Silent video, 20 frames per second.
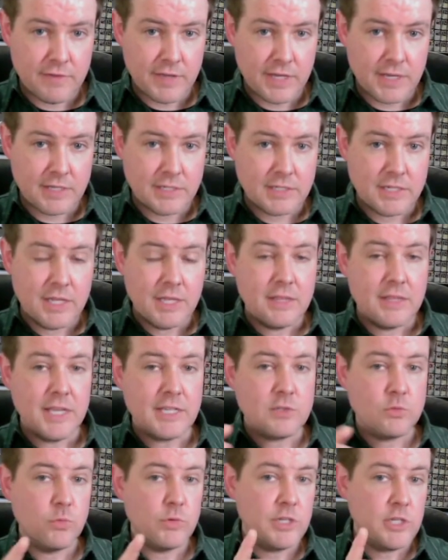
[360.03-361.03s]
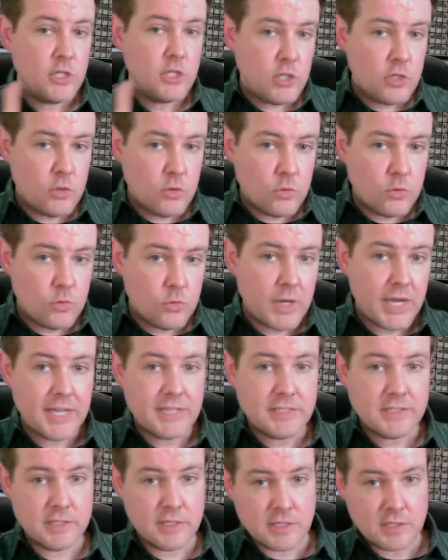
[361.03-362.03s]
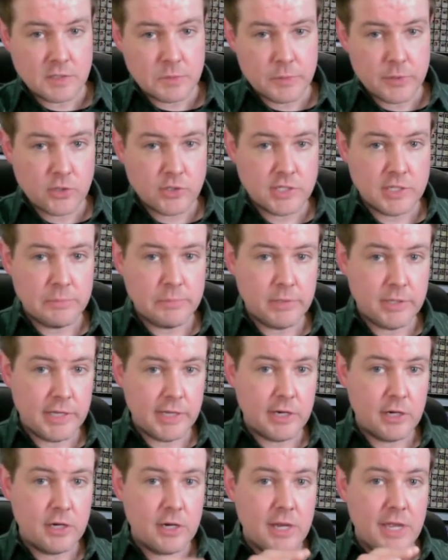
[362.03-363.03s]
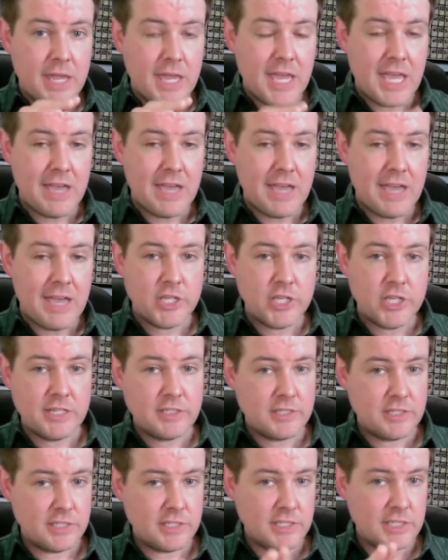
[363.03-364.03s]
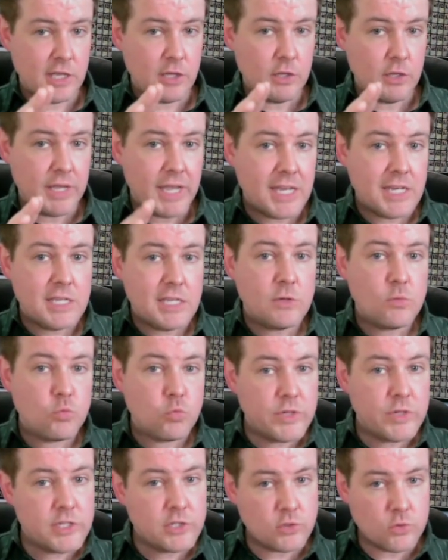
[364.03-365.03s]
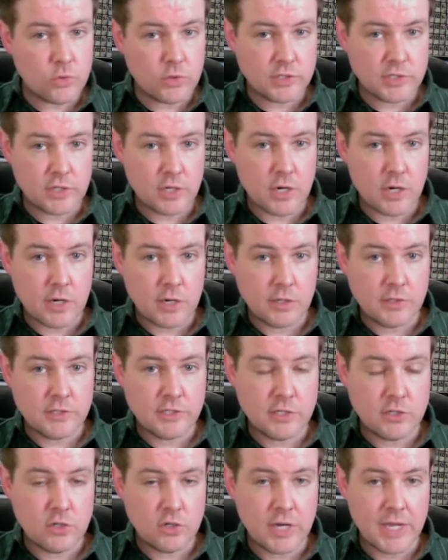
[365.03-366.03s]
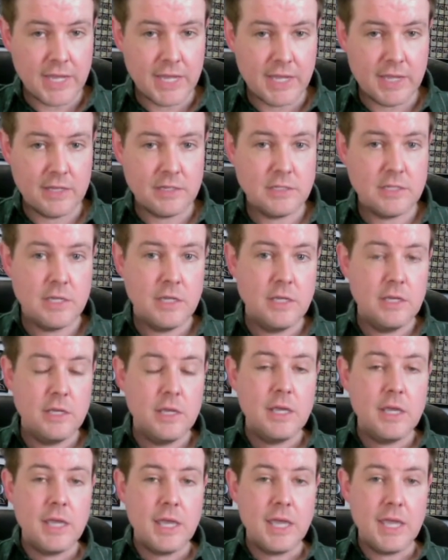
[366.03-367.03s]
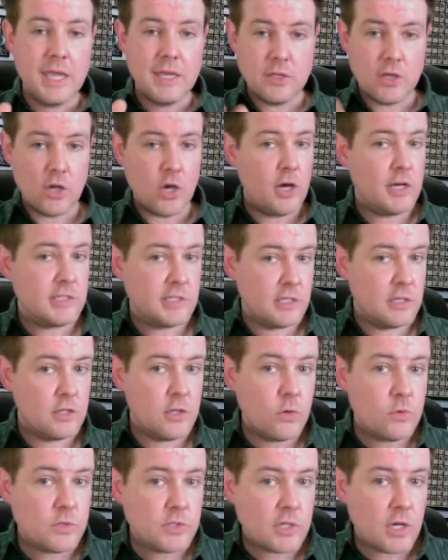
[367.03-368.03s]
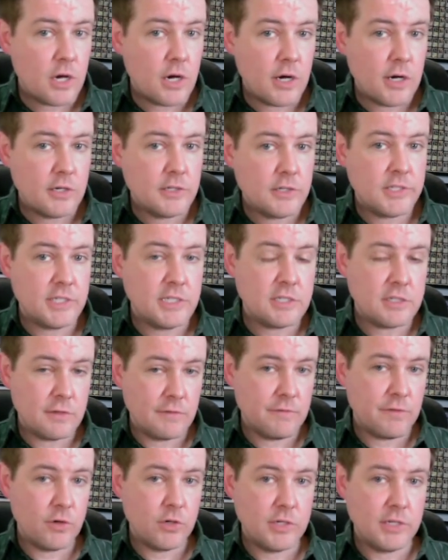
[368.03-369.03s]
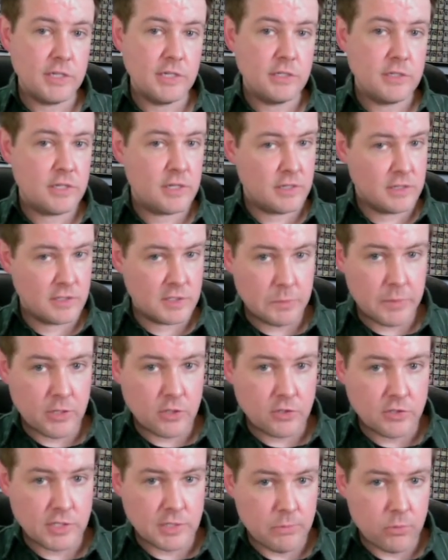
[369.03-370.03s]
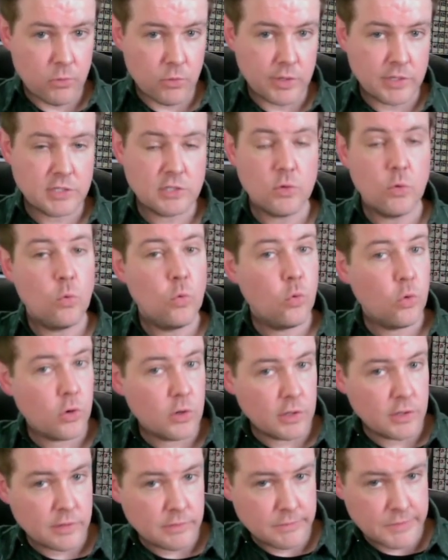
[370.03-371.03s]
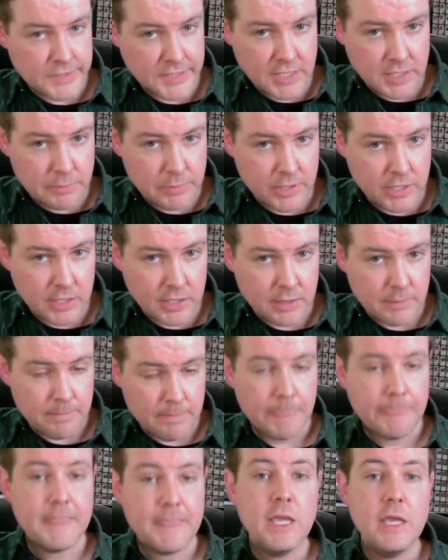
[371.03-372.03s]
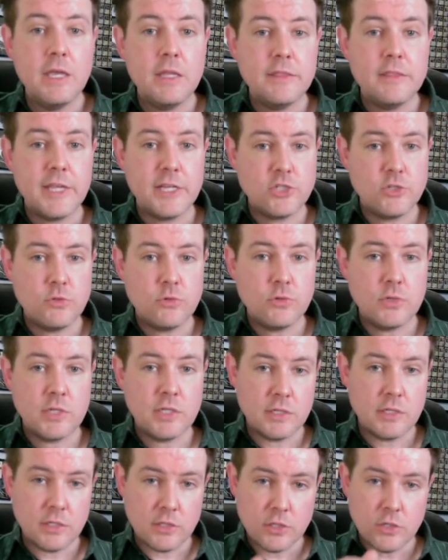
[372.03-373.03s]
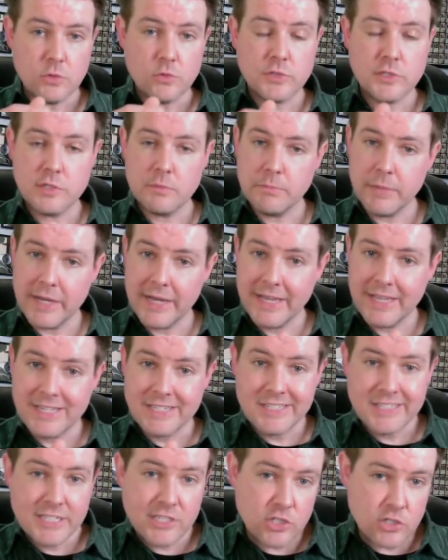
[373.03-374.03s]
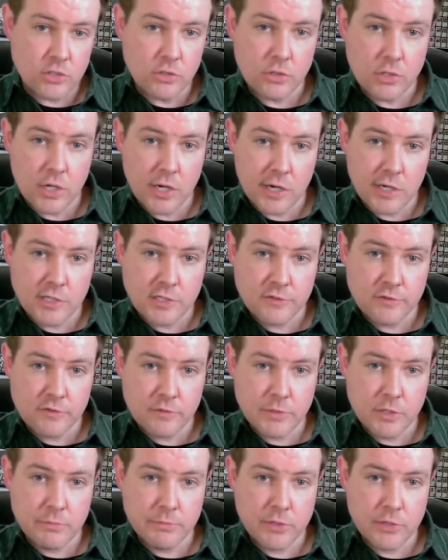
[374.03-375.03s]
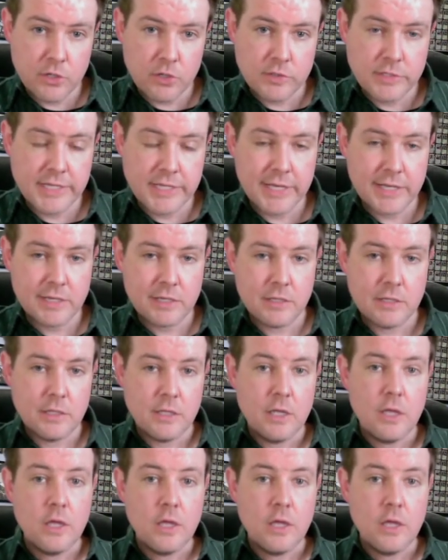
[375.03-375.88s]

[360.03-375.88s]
phase, that's when you, as the conspiracy player, have a chance to sell any resource cards in your hand, and the cost of those cards is converted into conspiracy points, or CP, that you can use to buy additional cards from your Bureau deck,